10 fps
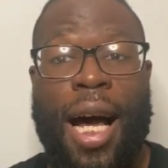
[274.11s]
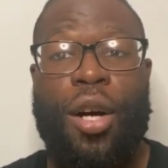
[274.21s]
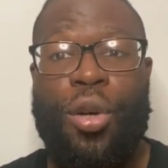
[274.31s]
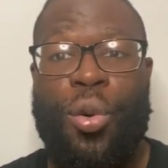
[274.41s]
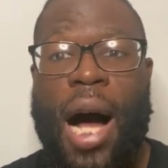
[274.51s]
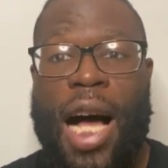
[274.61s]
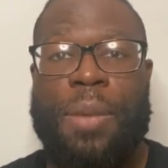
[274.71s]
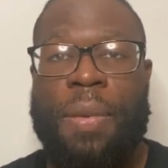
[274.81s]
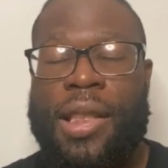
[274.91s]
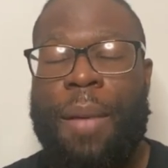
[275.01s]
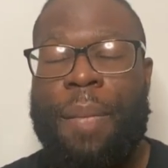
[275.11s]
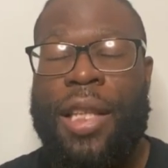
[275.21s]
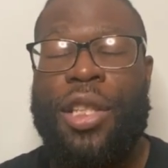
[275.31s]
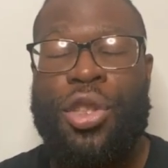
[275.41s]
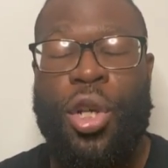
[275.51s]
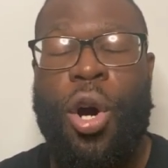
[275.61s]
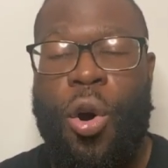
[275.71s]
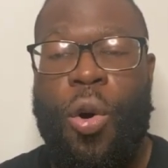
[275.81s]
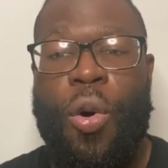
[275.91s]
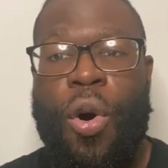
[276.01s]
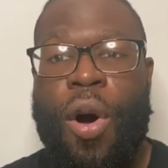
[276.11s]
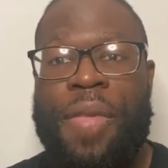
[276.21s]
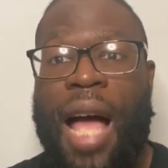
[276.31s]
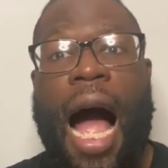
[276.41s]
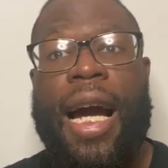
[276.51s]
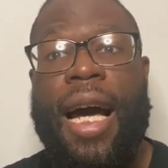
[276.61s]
of cool aspects that make the show that I got